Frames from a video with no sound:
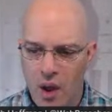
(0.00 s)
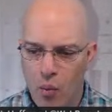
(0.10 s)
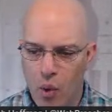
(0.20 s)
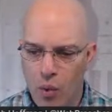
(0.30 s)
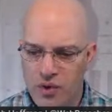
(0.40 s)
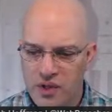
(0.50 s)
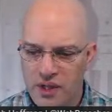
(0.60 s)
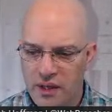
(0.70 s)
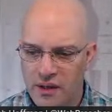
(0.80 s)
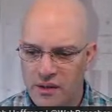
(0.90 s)
What we're
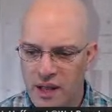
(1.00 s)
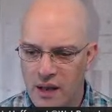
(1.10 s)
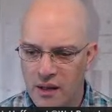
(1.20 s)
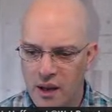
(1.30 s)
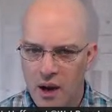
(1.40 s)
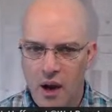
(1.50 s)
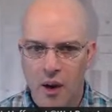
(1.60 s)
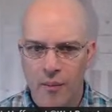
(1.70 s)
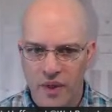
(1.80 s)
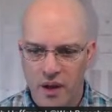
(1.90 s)
seeing is that
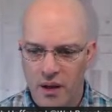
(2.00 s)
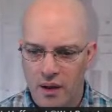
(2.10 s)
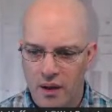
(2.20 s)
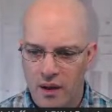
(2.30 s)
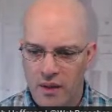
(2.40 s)
the